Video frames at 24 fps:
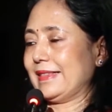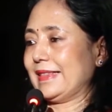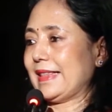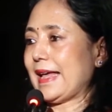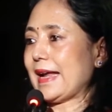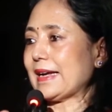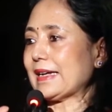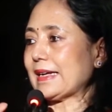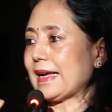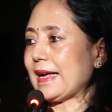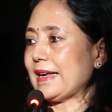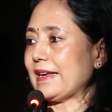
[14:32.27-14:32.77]

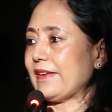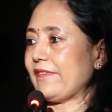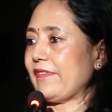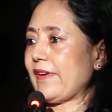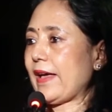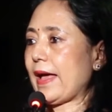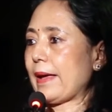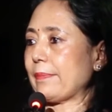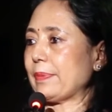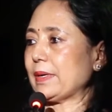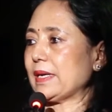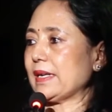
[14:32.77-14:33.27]
That kind of
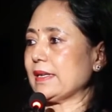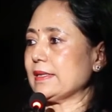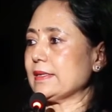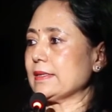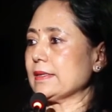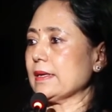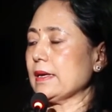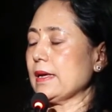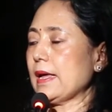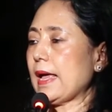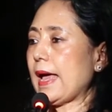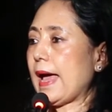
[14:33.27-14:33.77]
habit,
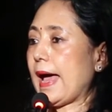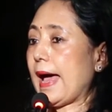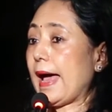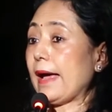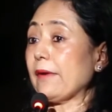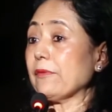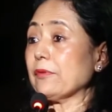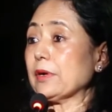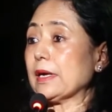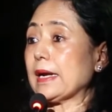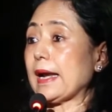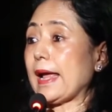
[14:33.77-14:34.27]

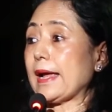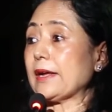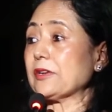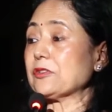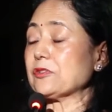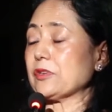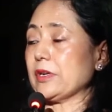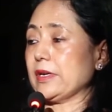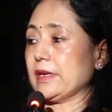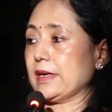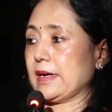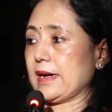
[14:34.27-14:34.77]
I would like
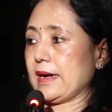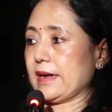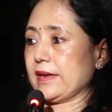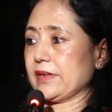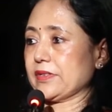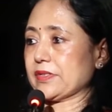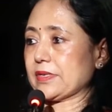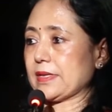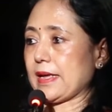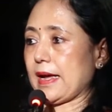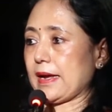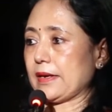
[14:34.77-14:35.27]
to
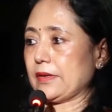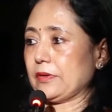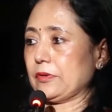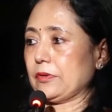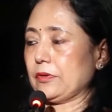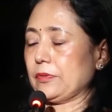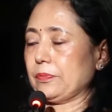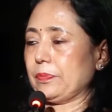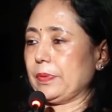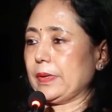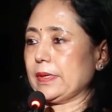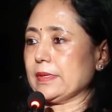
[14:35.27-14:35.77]
encourage that, you
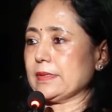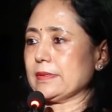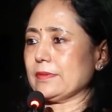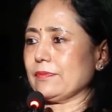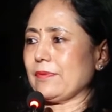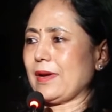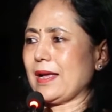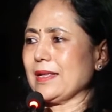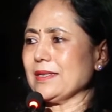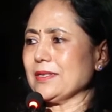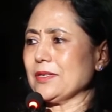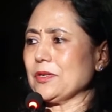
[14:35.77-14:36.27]
know, because
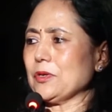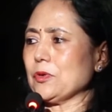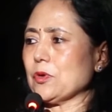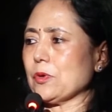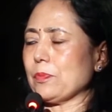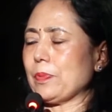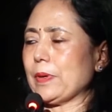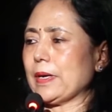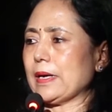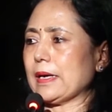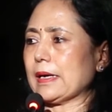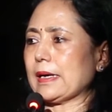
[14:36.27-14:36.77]
once you
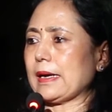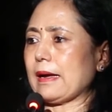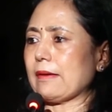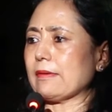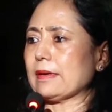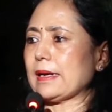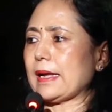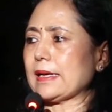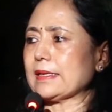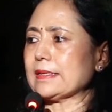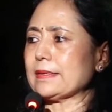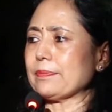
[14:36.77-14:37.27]
open an
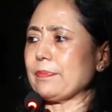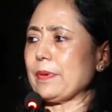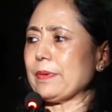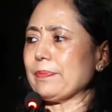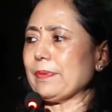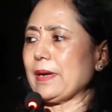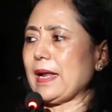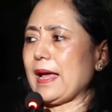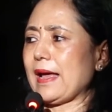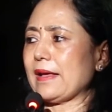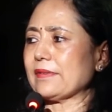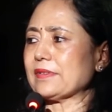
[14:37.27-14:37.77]
account, like
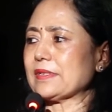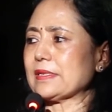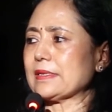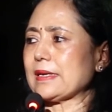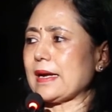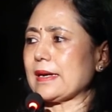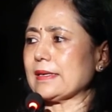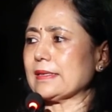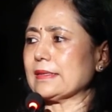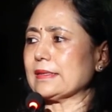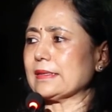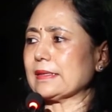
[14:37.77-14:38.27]
people have
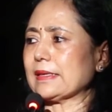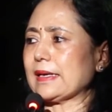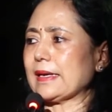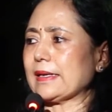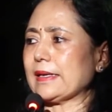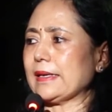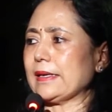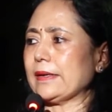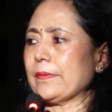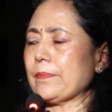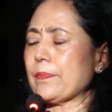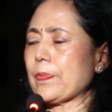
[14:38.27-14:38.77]
started
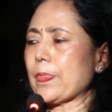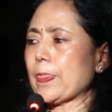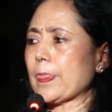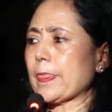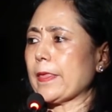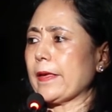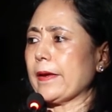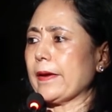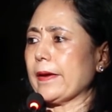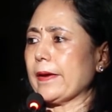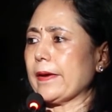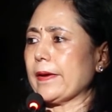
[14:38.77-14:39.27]
getting,
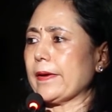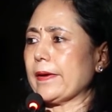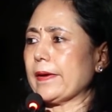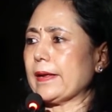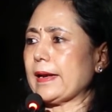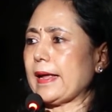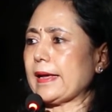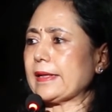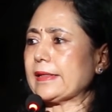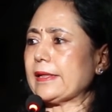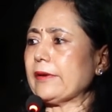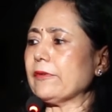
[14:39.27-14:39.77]

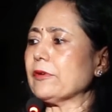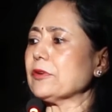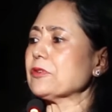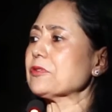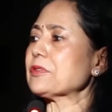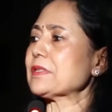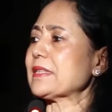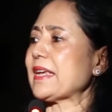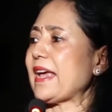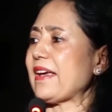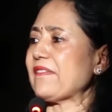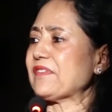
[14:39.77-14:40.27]
like they
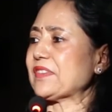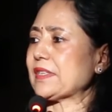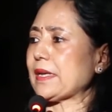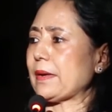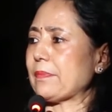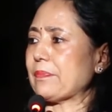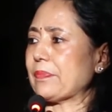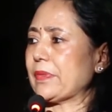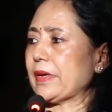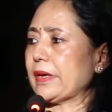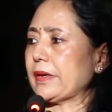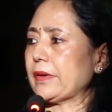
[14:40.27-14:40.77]
want to save
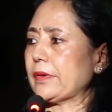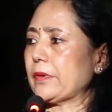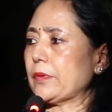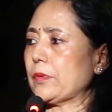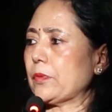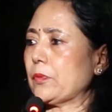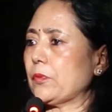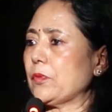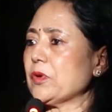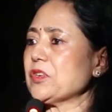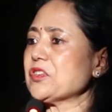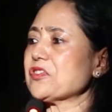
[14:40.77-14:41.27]
something,
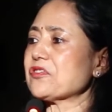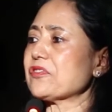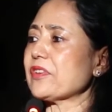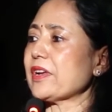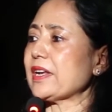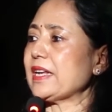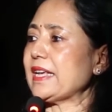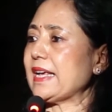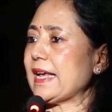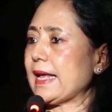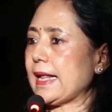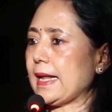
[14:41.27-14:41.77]
which
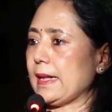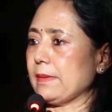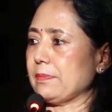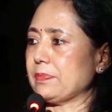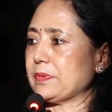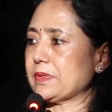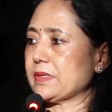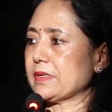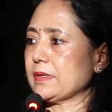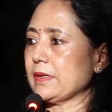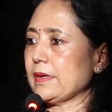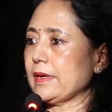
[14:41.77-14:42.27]
really
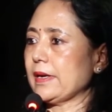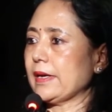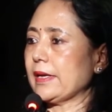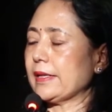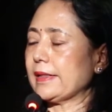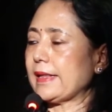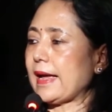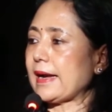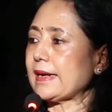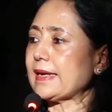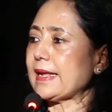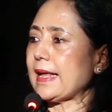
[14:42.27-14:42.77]
helps.
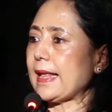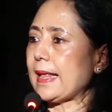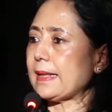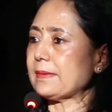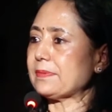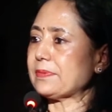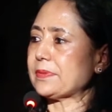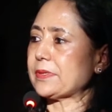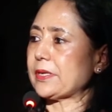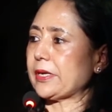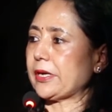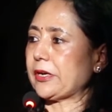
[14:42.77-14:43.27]
That
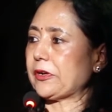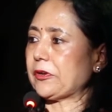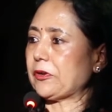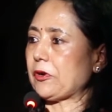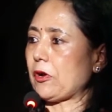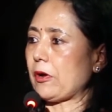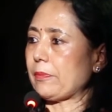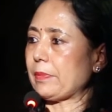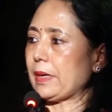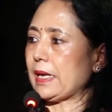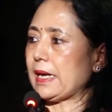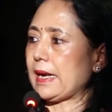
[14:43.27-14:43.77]
helps the
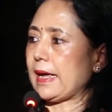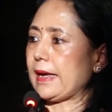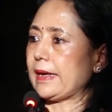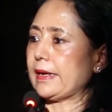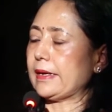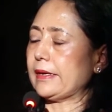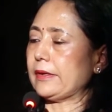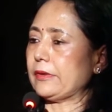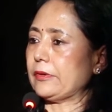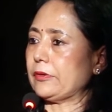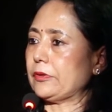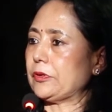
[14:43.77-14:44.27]
economy,
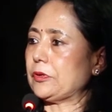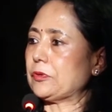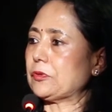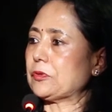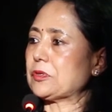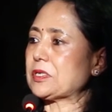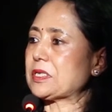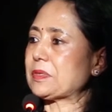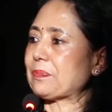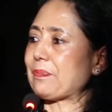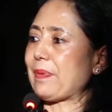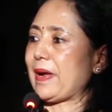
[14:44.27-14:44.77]
like, you know,
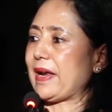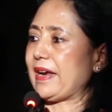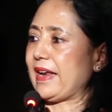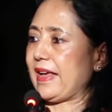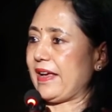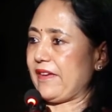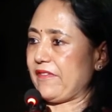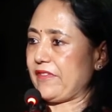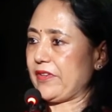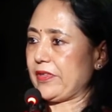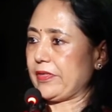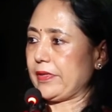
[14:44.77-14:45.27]
even
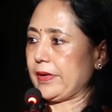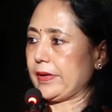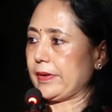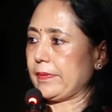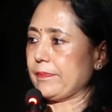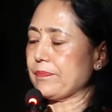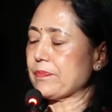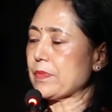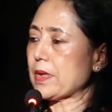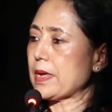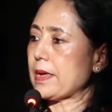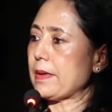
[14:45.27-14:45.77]
strength
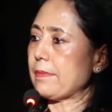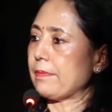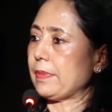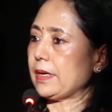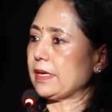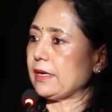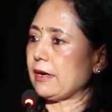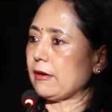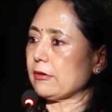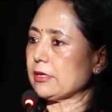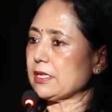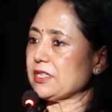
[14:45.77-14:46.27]
everything.
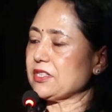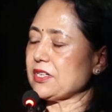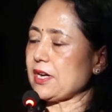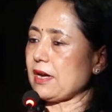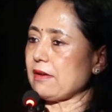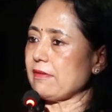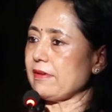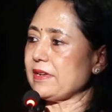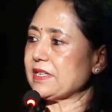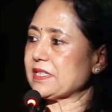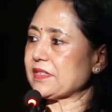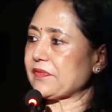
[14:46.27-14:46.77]
But Dr.
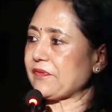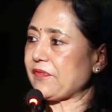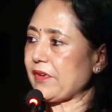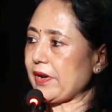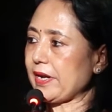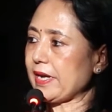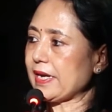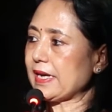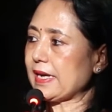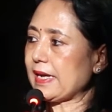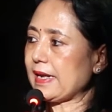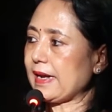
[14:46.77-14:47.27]
Chawla is
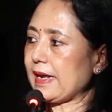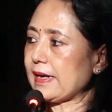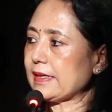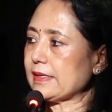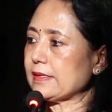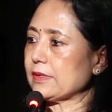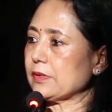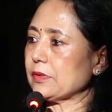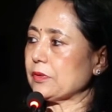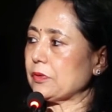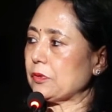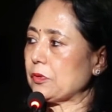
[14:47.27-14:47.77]
very
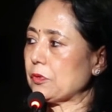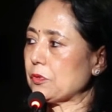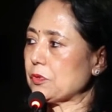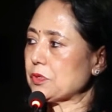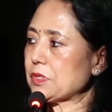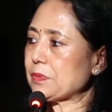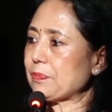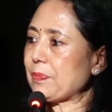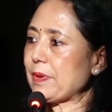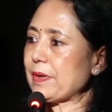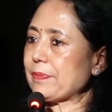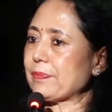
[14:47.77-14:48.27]
correct.
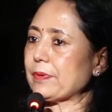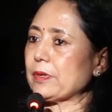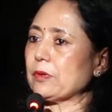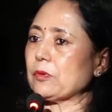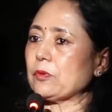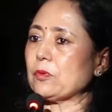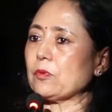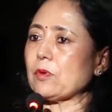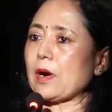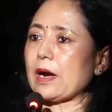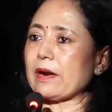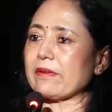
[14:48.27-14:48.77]
Those people
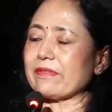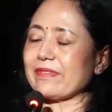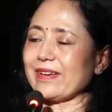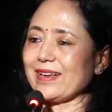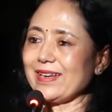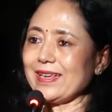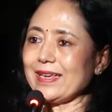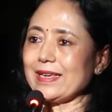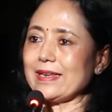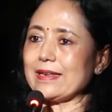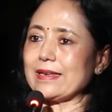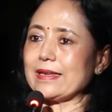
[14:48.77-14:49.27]
who are
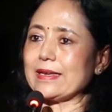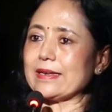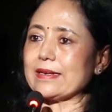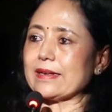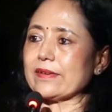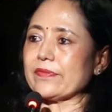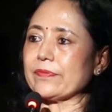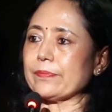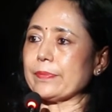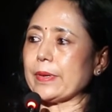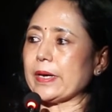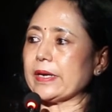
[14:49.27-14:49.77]
really in need
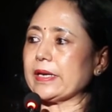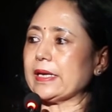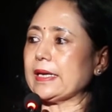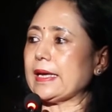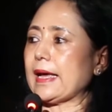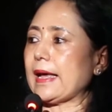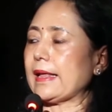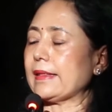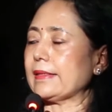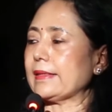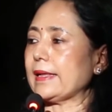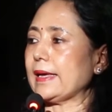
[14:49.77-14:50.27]
of
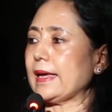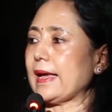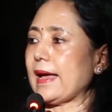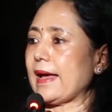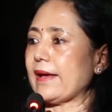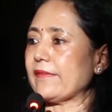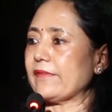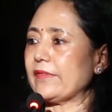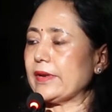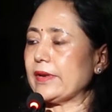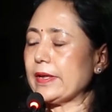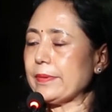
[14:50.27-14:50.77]
money and they
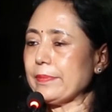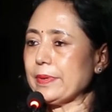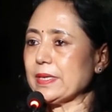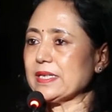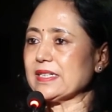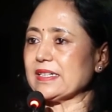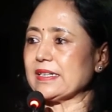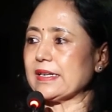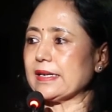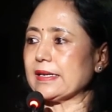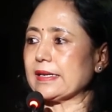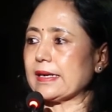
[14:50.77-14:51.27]
have
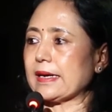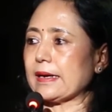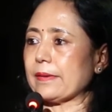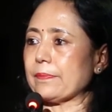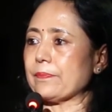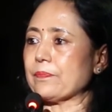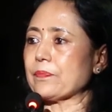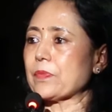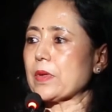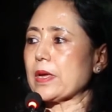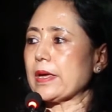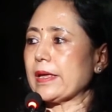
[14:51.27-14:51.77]
limited
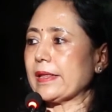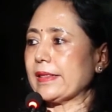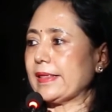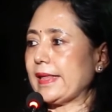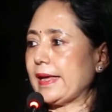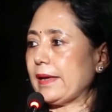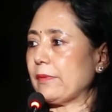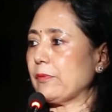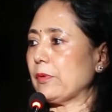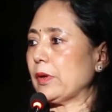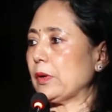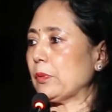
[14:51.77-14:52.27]
income,
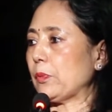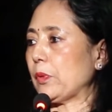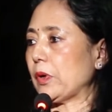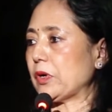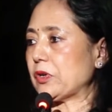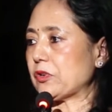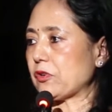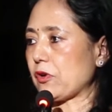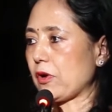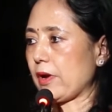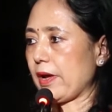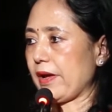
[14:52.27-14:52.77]
they will
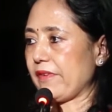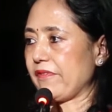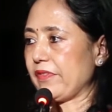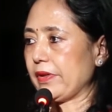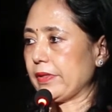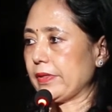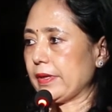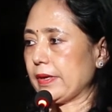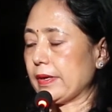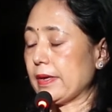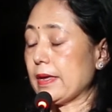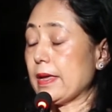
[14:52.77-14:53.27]
withdraw
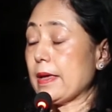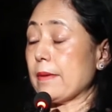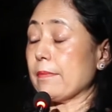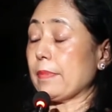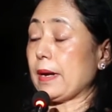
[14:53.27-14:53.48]
everything.